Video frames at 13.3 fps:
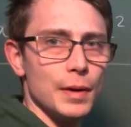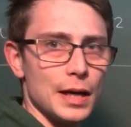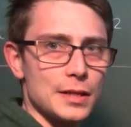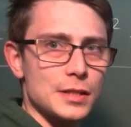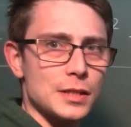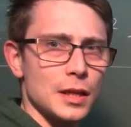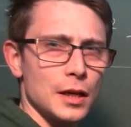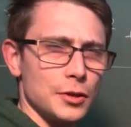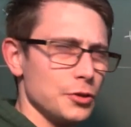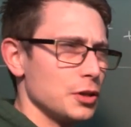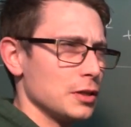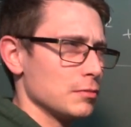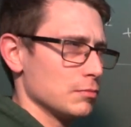mess.
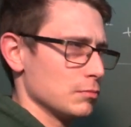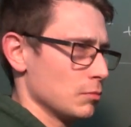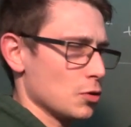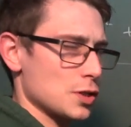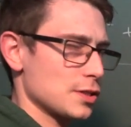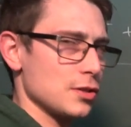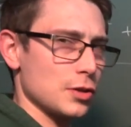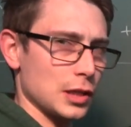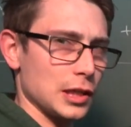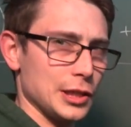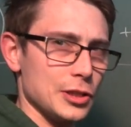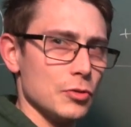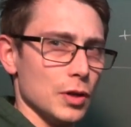You can most
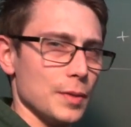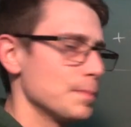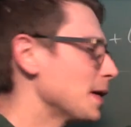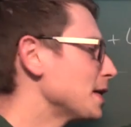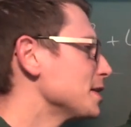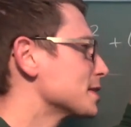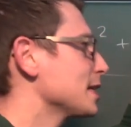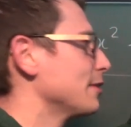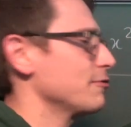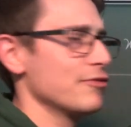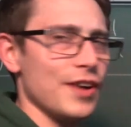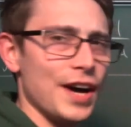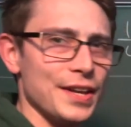certainly do it, but it's
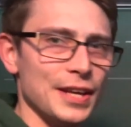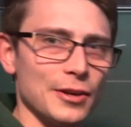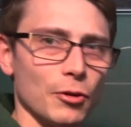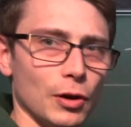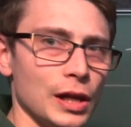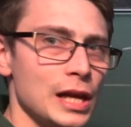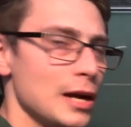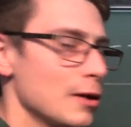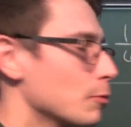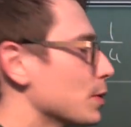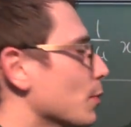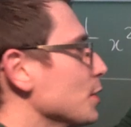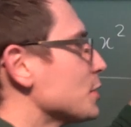not fun at all.
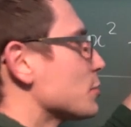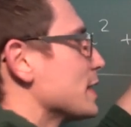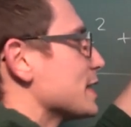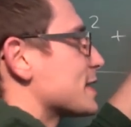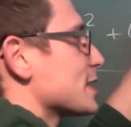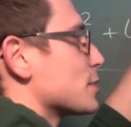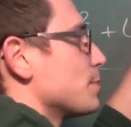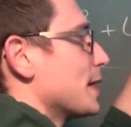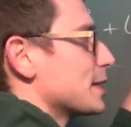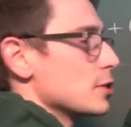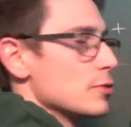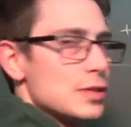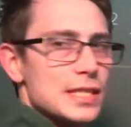We want to trace this
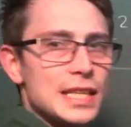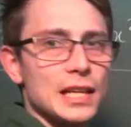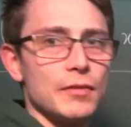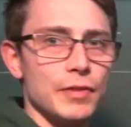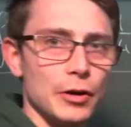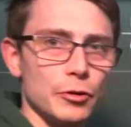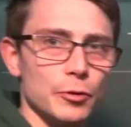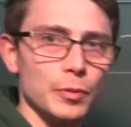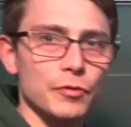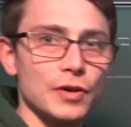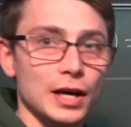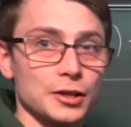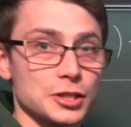back to a single
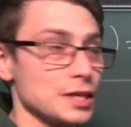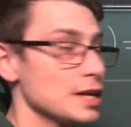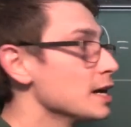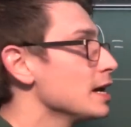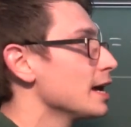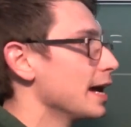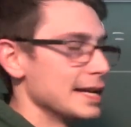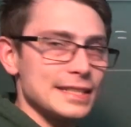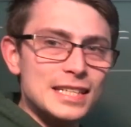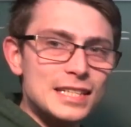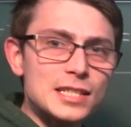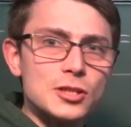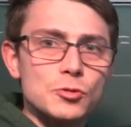variable function. And
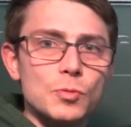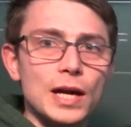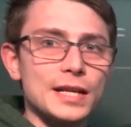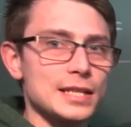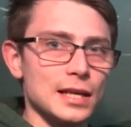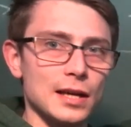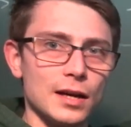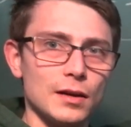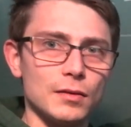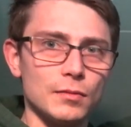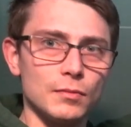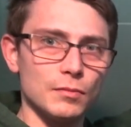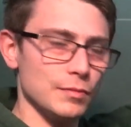this is where the
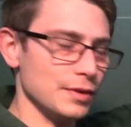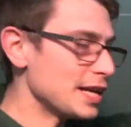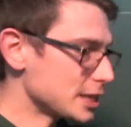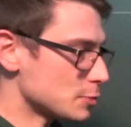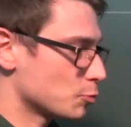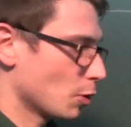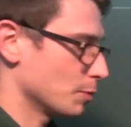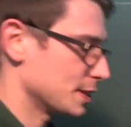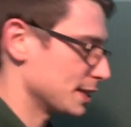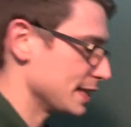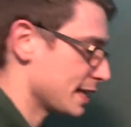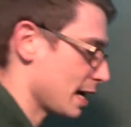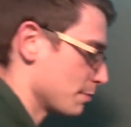next
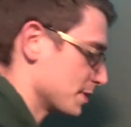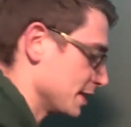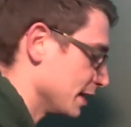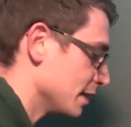property comes